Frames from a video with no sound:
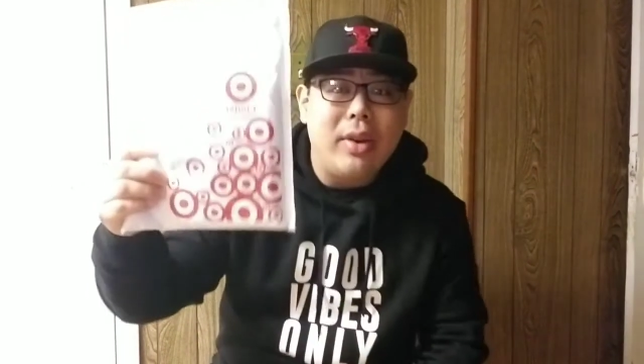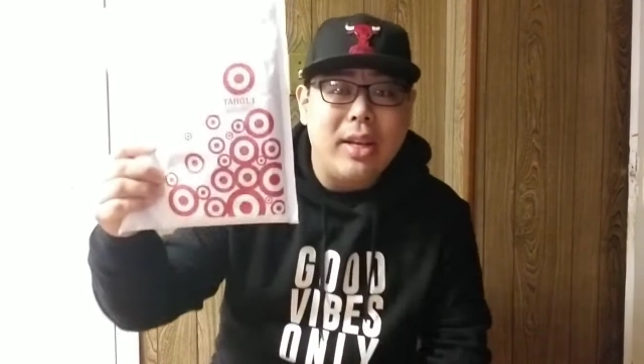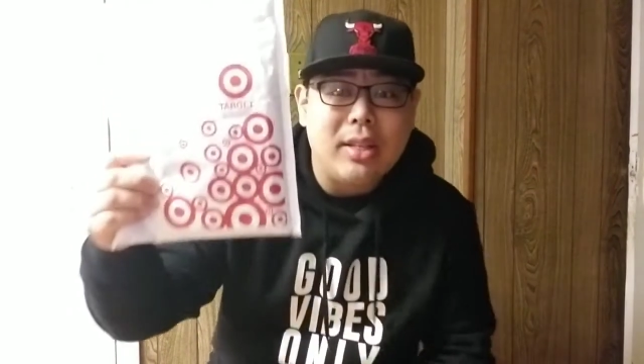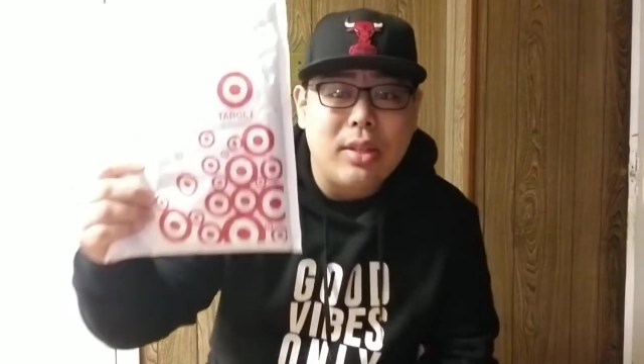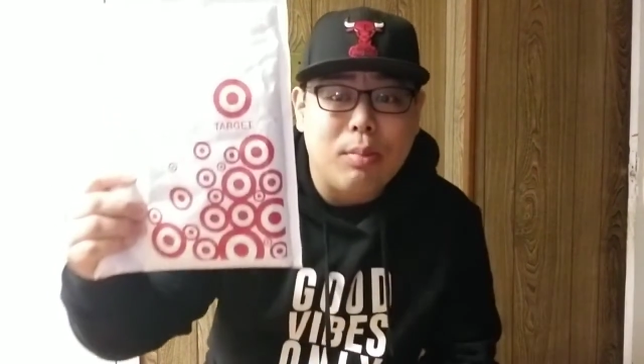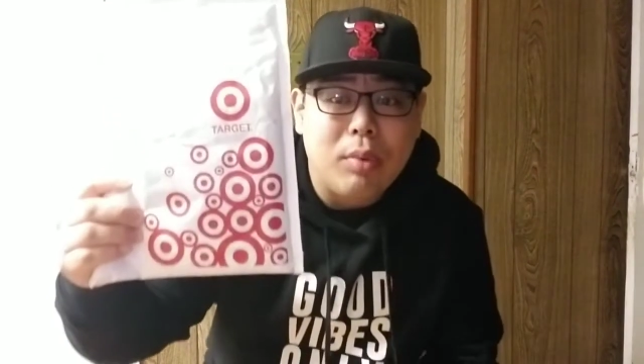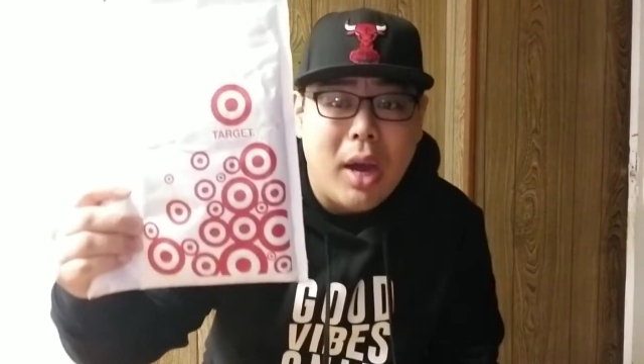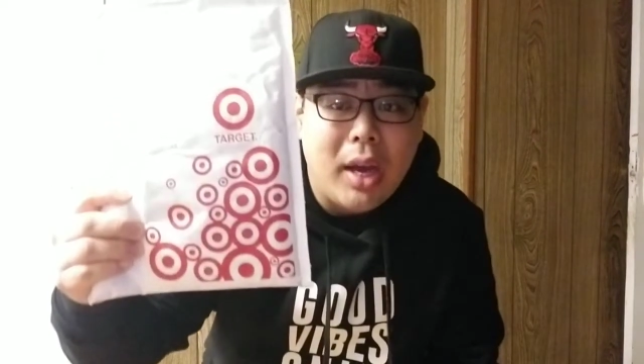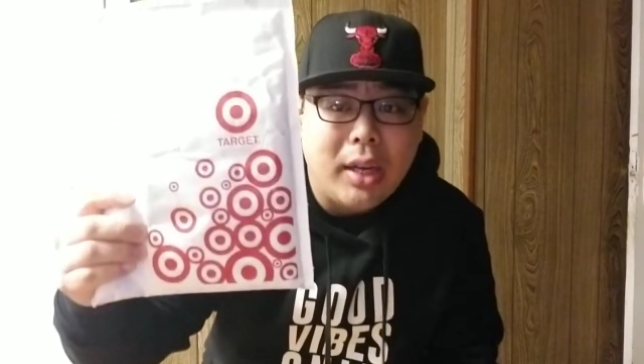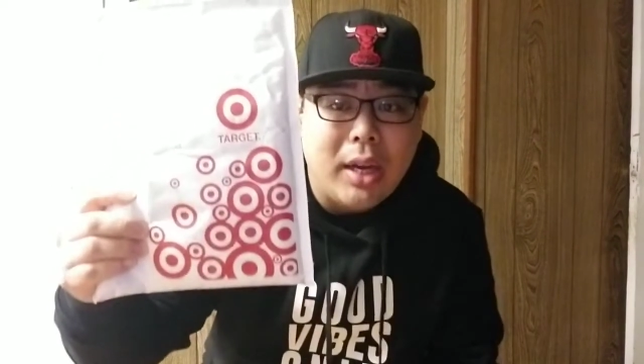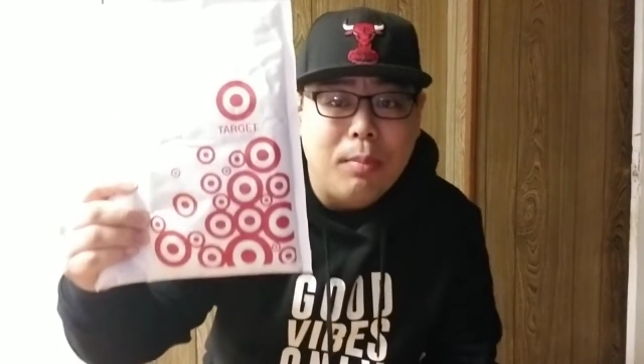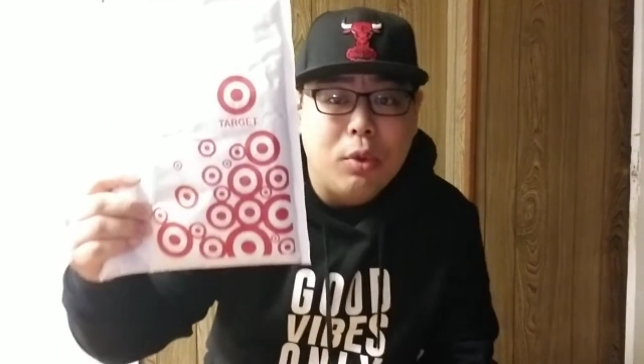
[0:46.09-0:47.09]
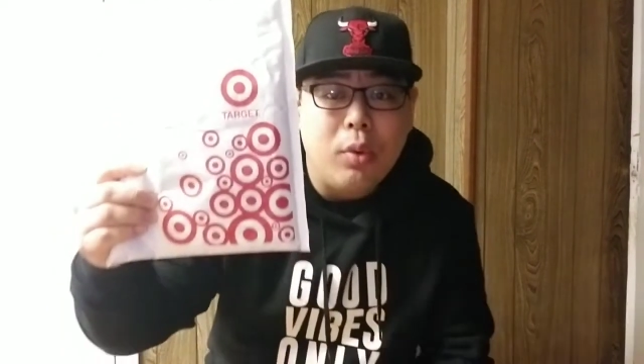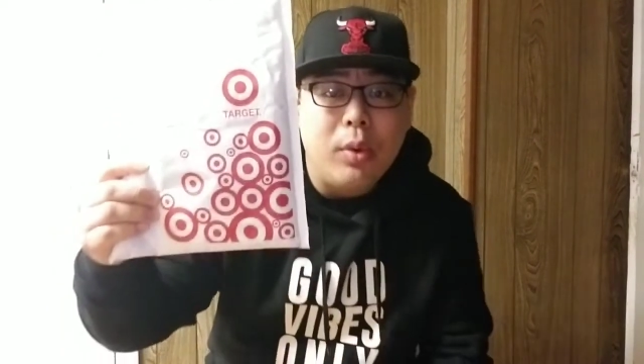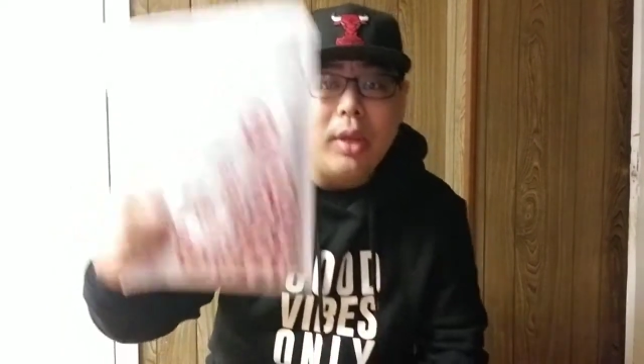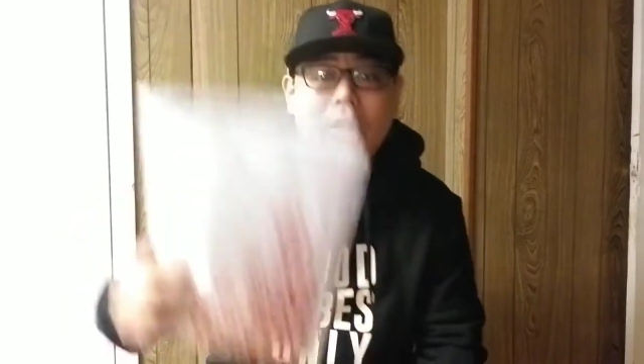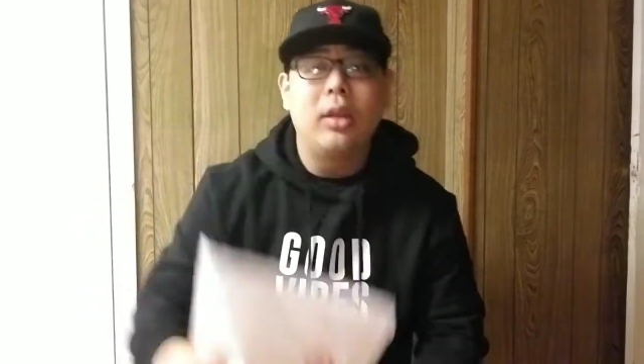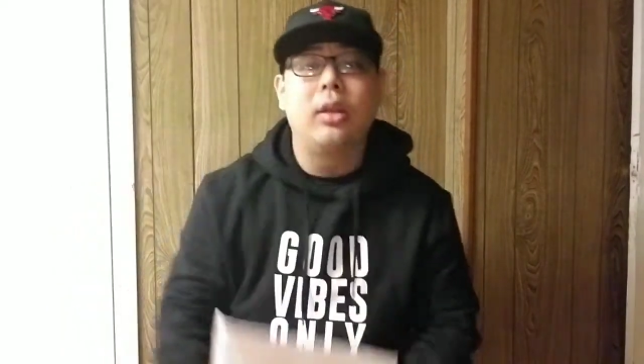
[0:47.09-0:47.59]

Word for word: is the product I'm doing.